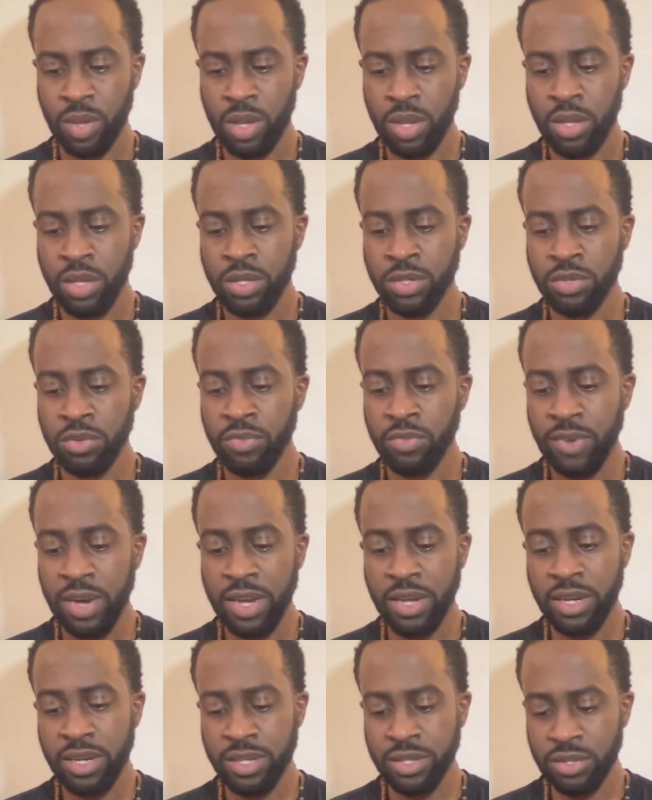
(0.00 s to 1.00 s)
So
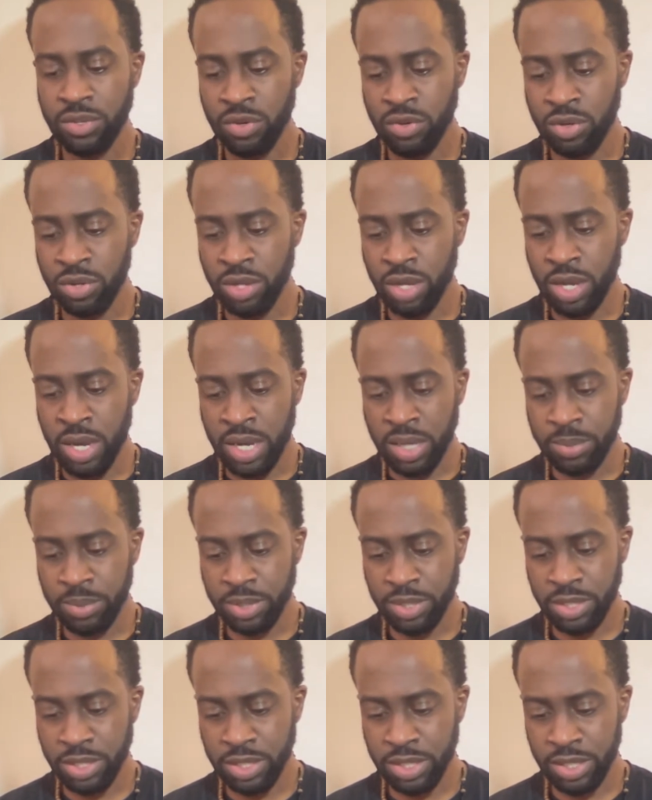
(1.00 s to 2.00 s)
finding this on the option
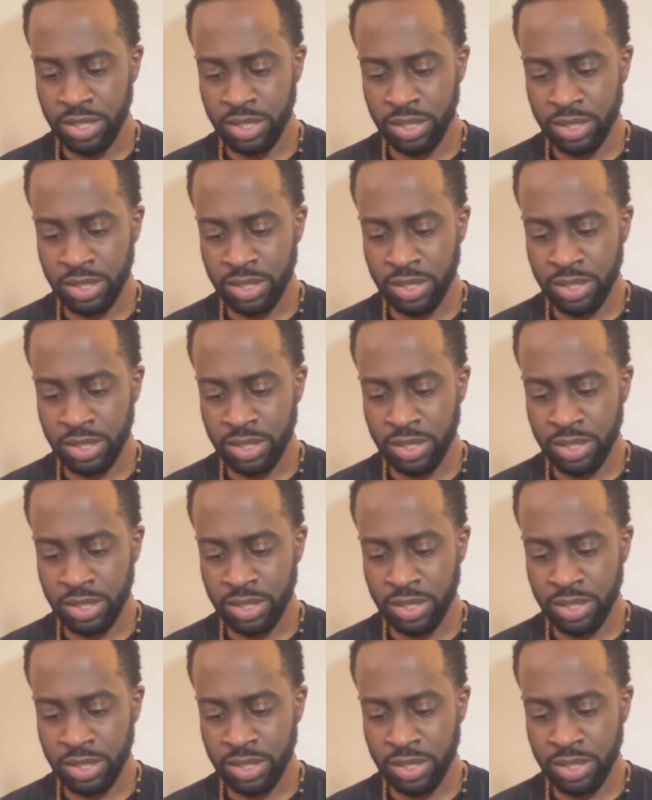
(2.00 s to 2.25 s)
chain,